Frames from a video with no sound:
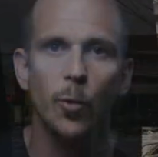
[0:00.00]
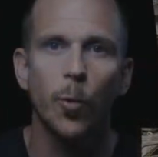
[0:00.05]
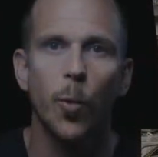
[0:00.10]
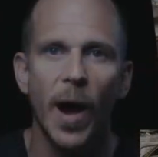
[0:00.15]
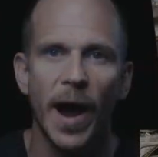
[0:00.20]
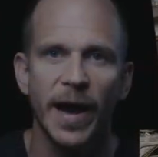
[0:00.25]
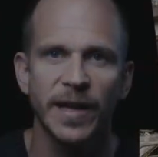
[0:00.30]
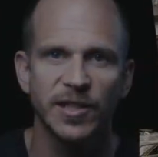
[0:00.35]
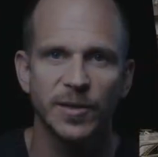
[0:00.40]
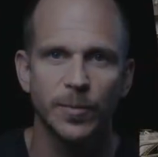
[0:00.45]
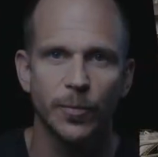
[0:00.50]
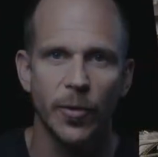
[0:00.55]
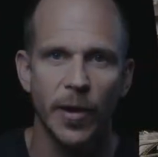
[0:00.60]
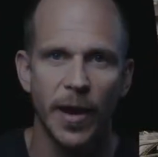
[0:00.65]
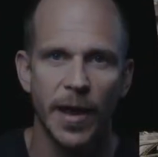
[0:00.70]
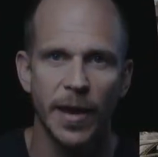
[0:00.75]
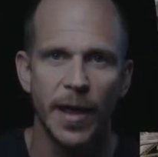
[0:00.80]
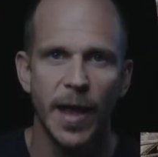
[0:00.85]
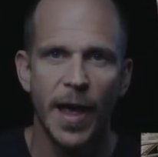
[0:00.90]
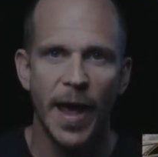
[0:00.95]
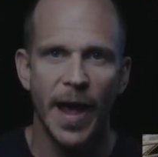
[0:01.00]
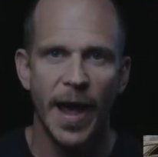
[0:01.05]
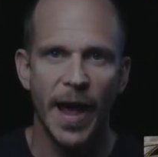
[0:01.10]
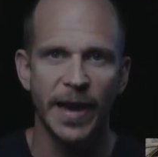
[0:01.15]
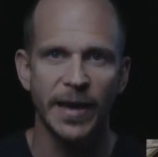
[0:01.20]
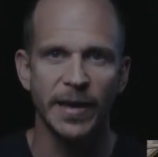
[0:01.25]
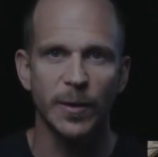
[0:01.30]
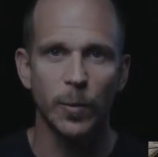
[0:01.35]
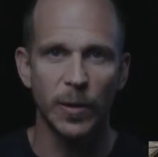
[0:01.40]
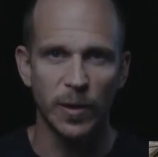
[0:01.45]
widespread,
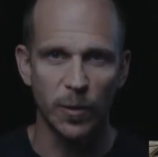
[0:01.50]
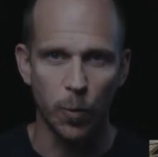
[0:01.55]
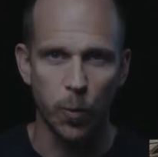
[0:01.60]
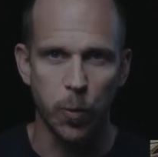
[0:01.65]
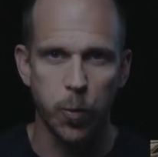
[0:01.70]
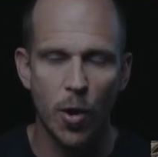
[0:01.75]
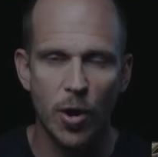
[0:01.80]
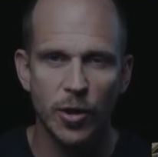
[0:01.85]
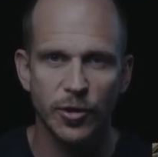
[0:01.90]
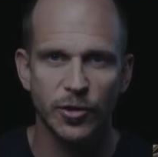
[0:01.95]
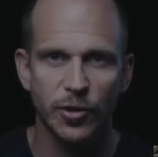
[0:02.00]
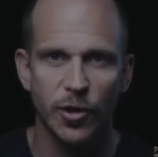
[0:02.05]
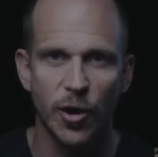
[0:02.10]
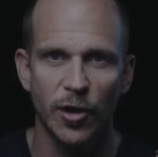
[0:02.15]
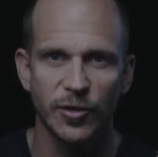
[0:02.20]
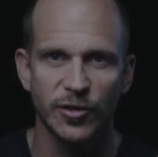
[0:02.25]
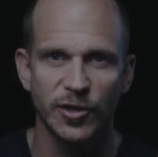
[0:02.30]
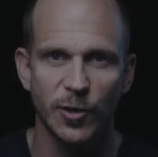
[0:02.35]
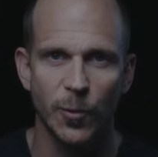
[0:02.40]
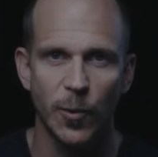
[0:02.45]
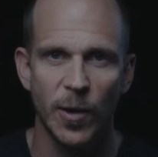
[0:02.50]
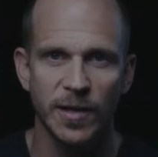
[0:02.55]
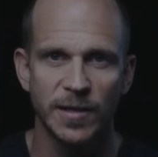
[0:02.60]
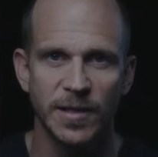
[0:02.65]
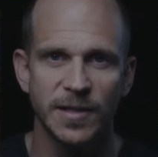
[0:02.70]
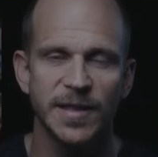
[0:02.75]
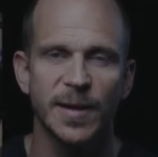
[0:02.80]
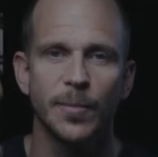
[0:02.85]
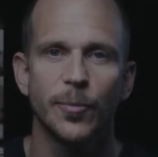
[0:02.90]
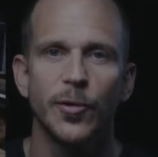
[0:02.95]
and with worse
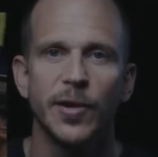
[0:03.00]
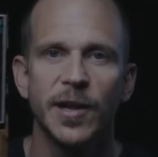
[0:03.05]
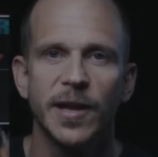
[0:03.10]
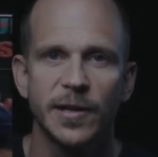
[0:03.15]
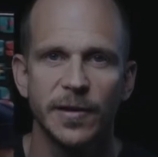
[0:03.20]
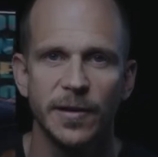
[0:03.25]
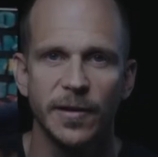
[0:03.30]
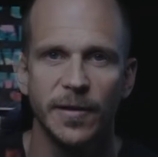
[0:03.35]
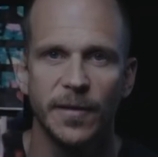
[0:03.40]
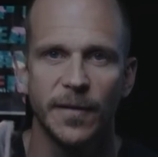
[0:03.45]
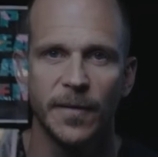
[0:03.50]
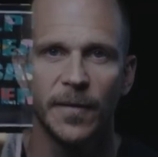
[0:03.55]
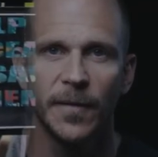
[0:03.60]
consequences than predicted.